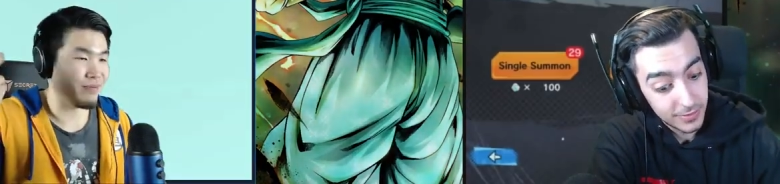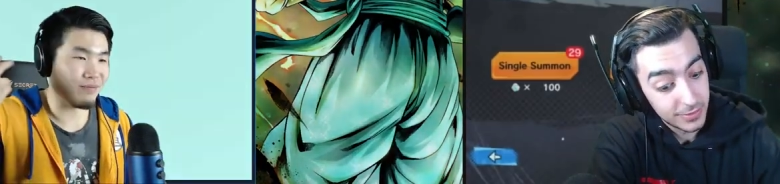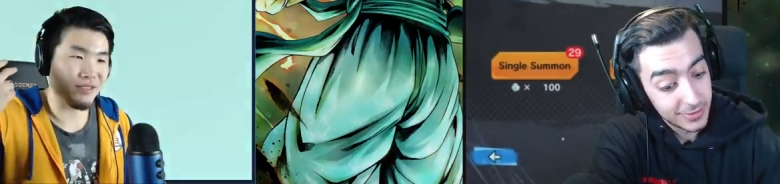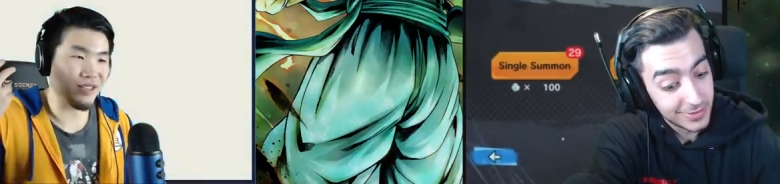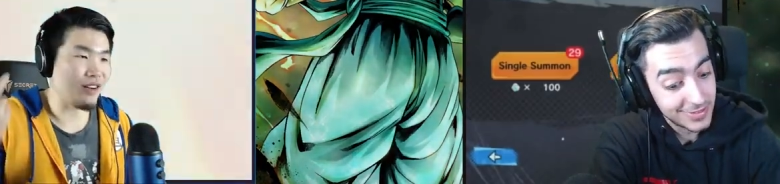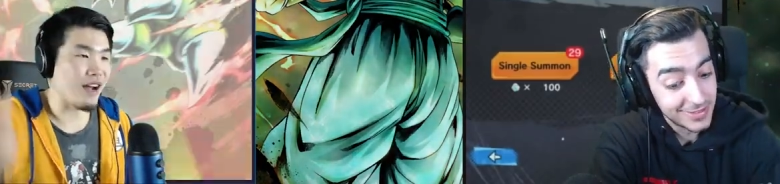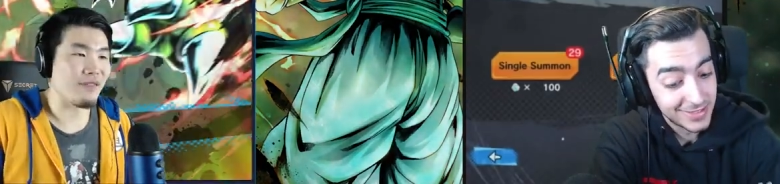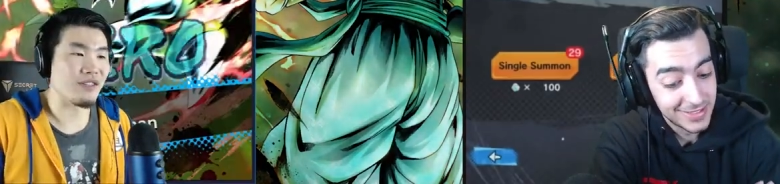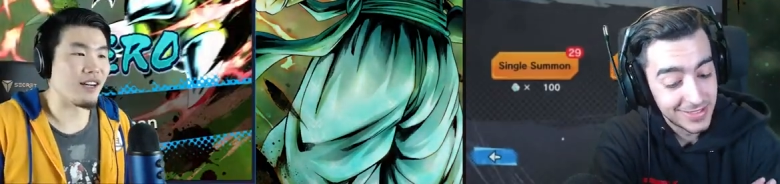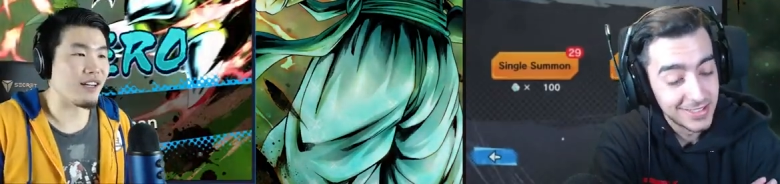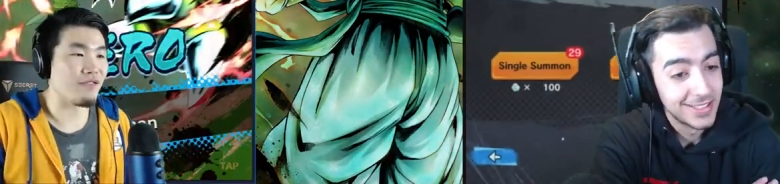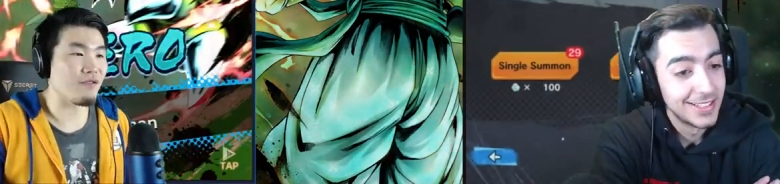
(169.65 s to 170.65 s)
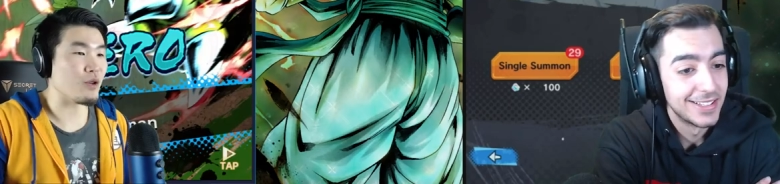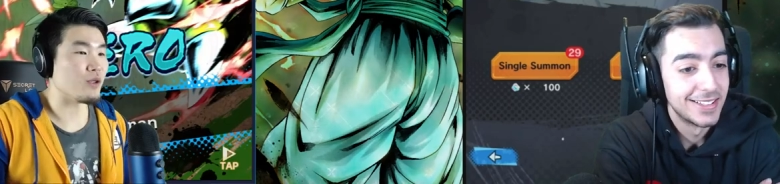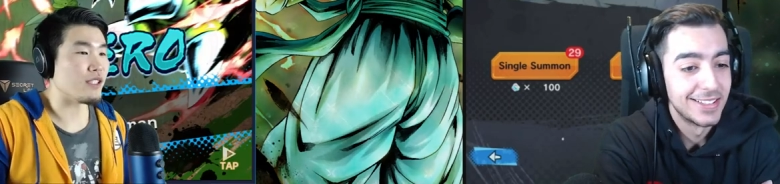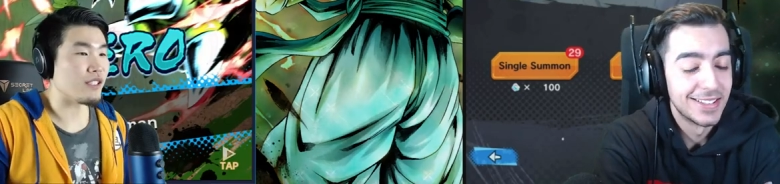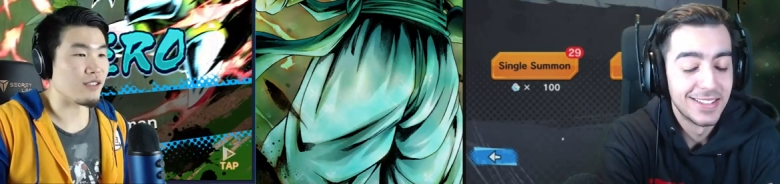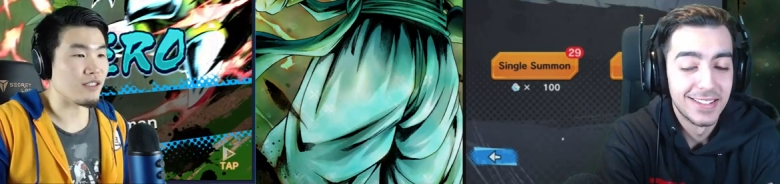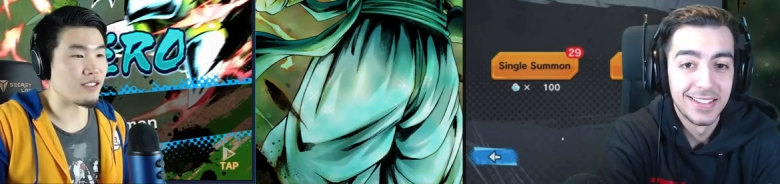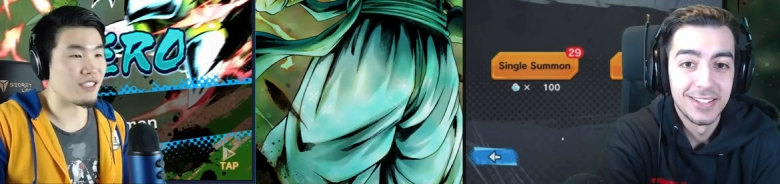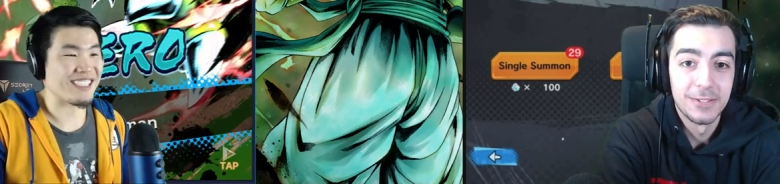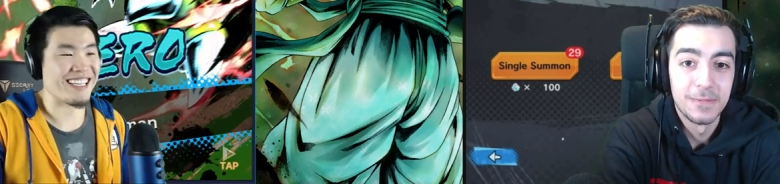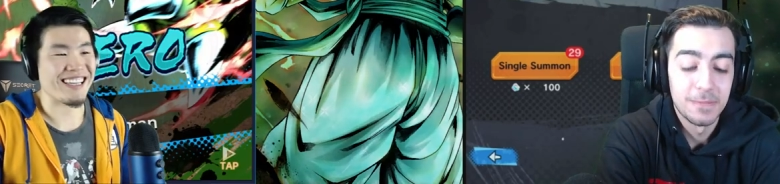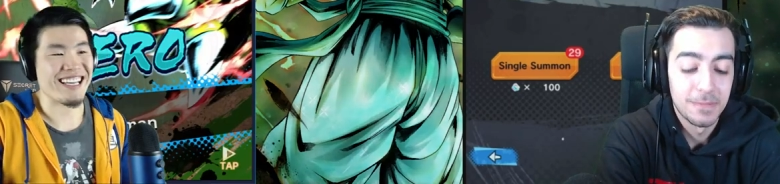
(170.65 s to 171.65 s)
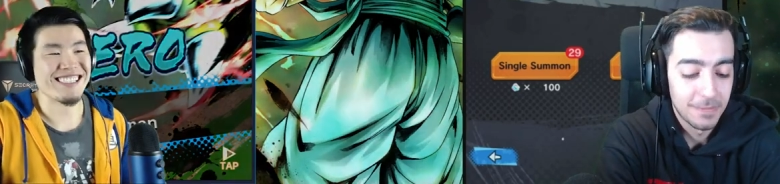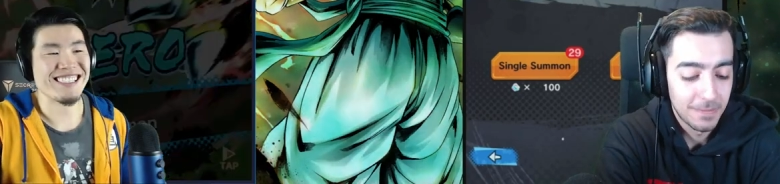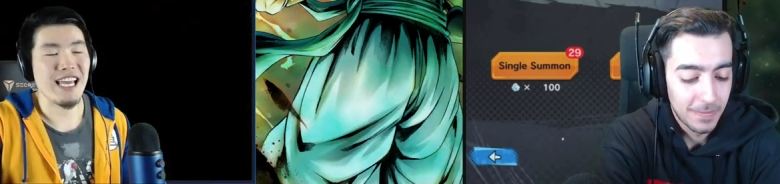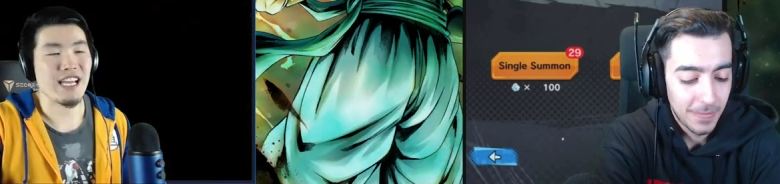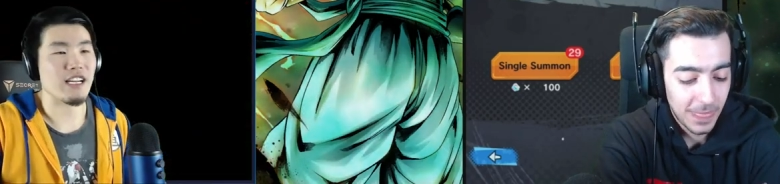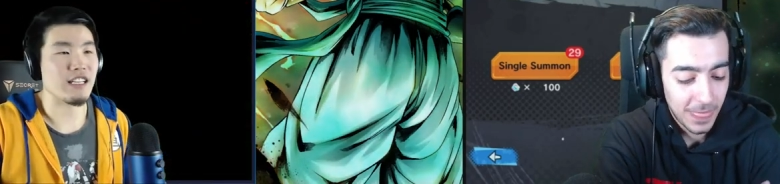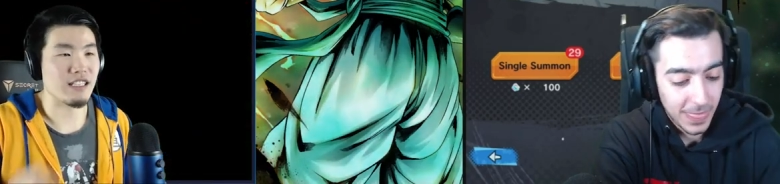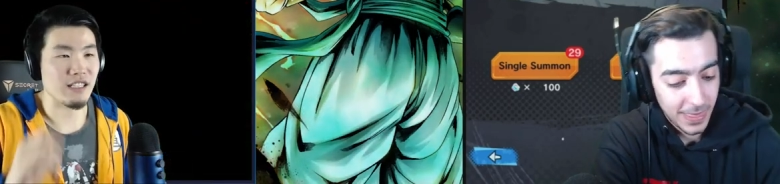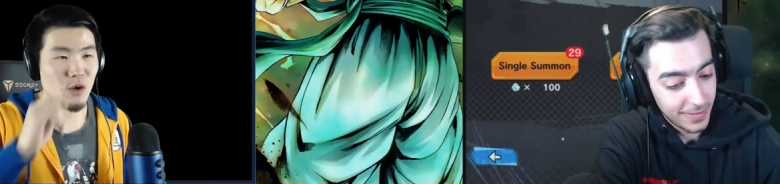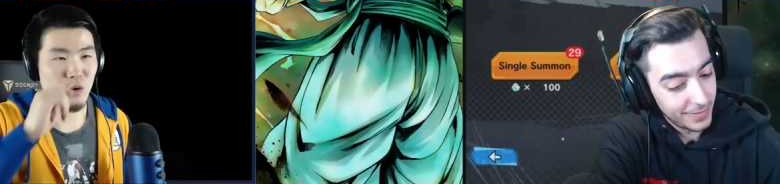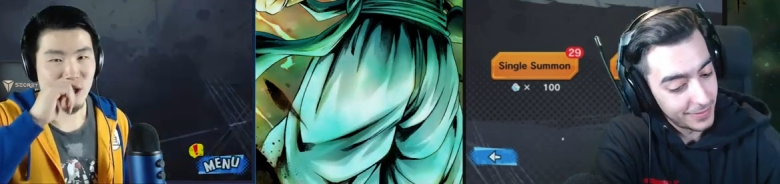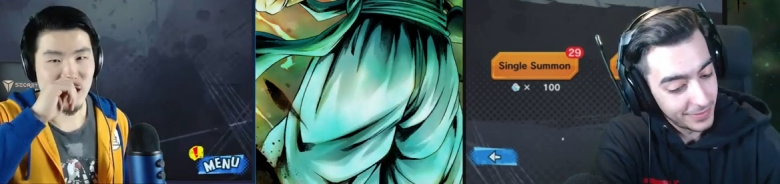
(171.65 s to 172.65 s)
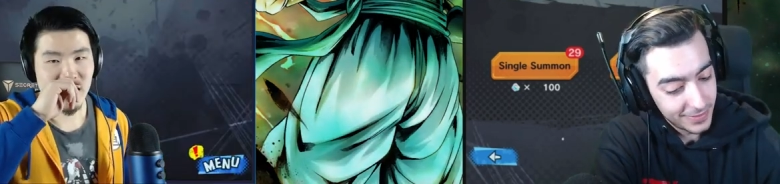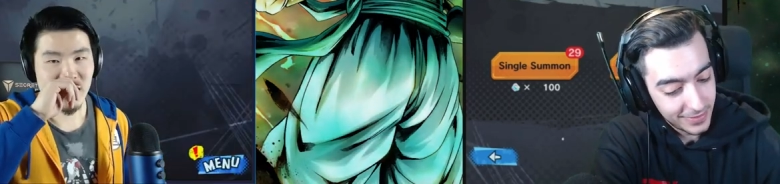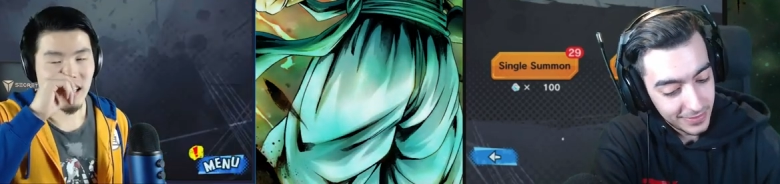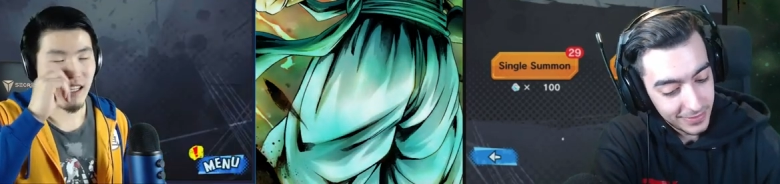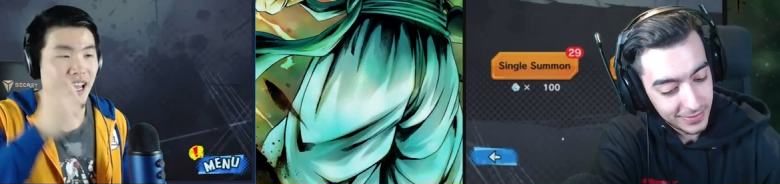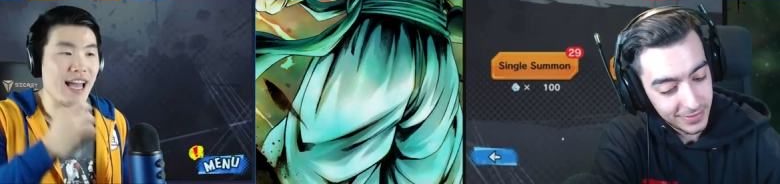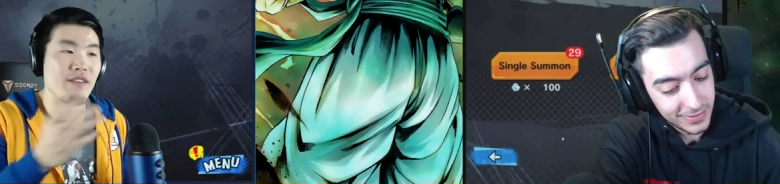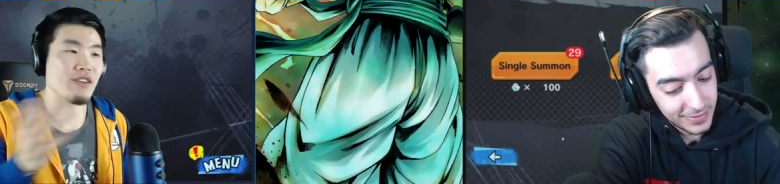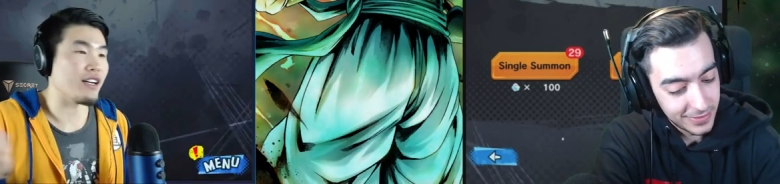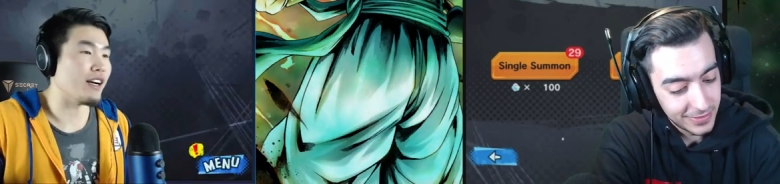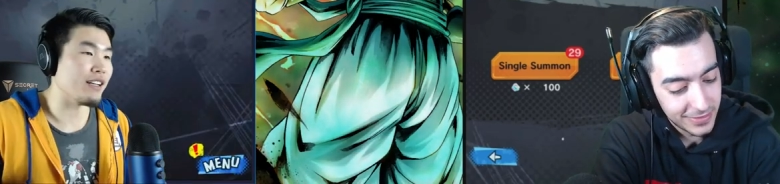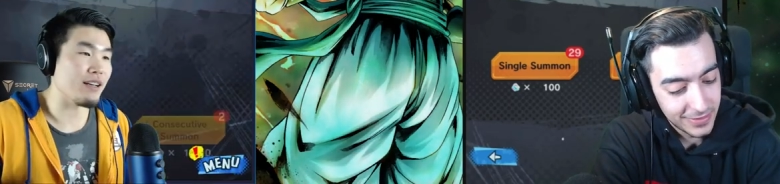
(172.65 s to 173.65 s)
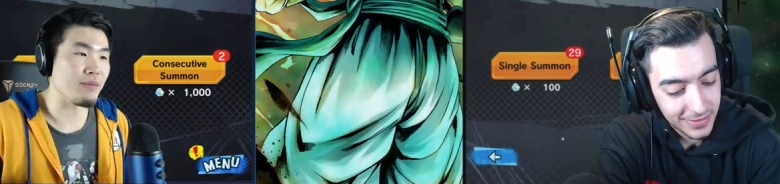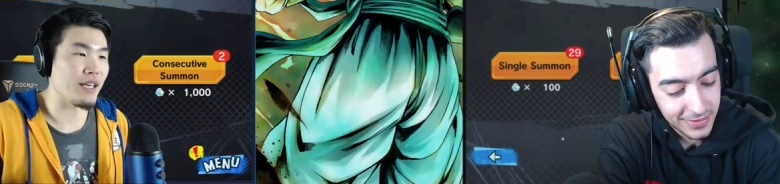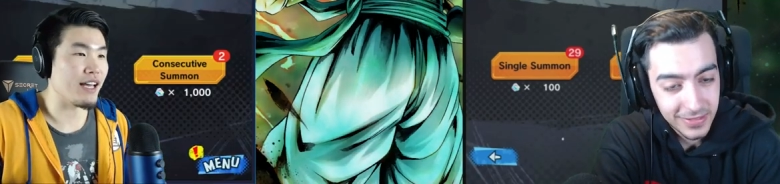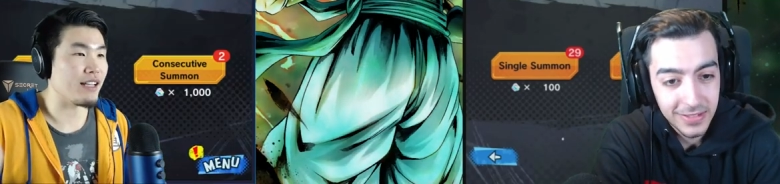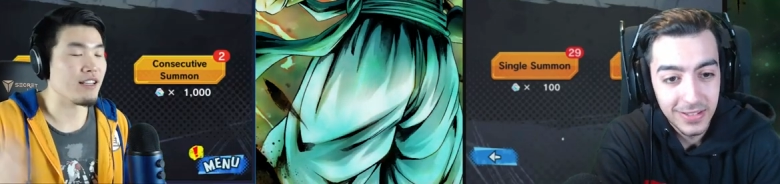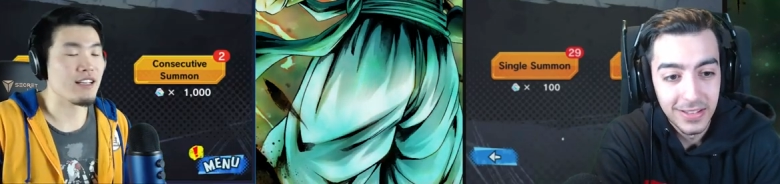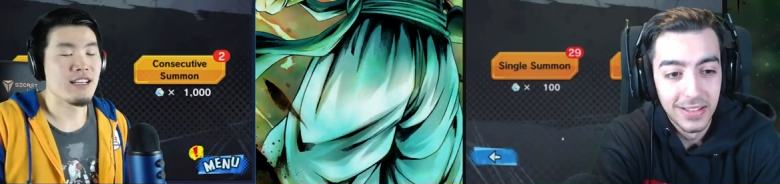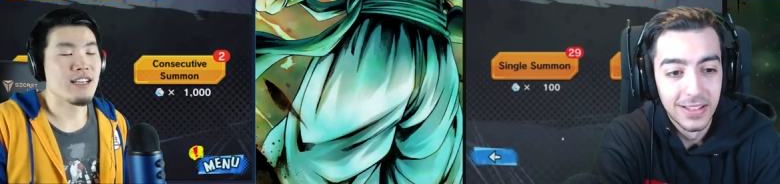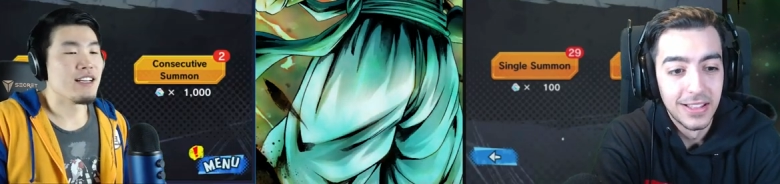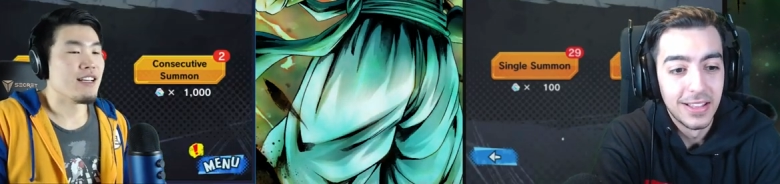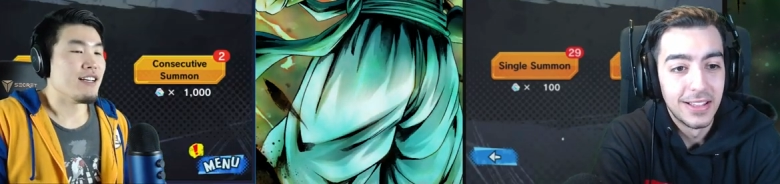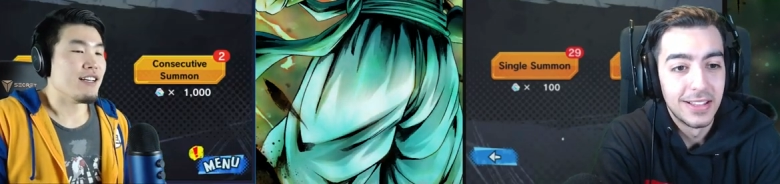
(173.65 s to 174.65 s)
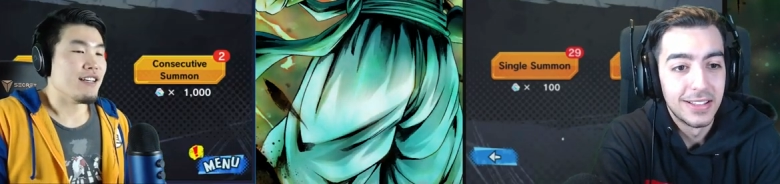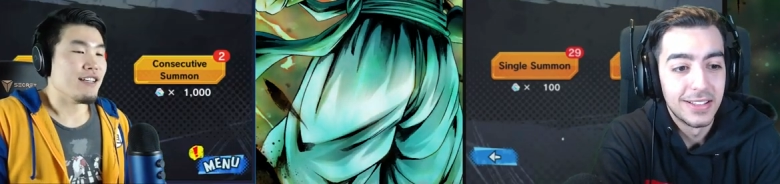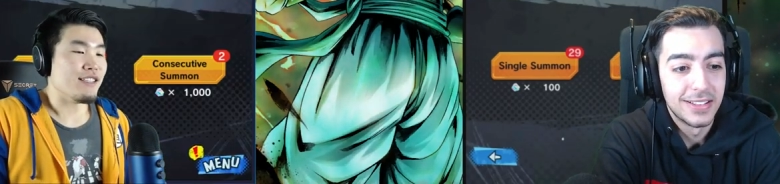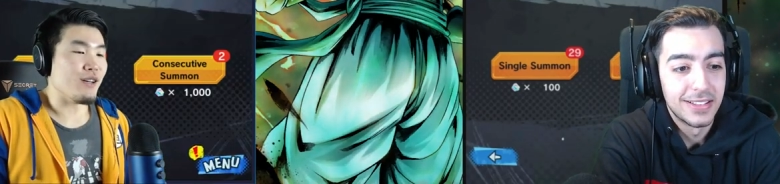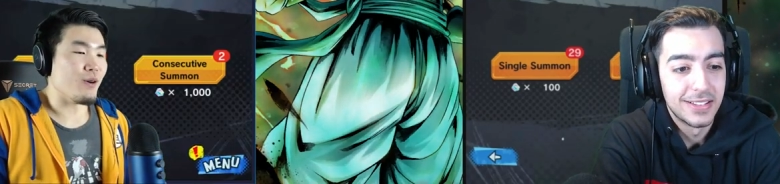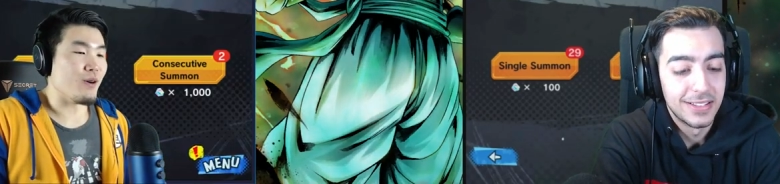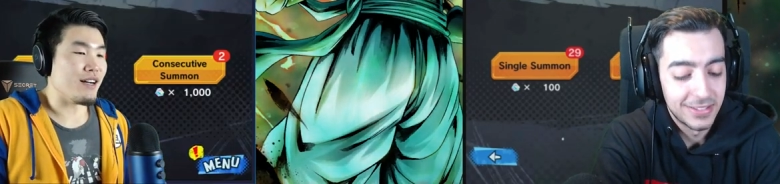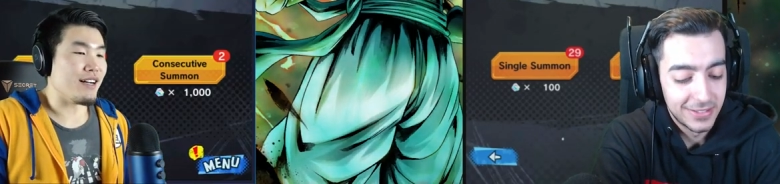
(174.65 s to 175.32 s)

Speaker 1: You know, I've done a few singles just to get that second Gogeta, and I haven't gotten him yet. So,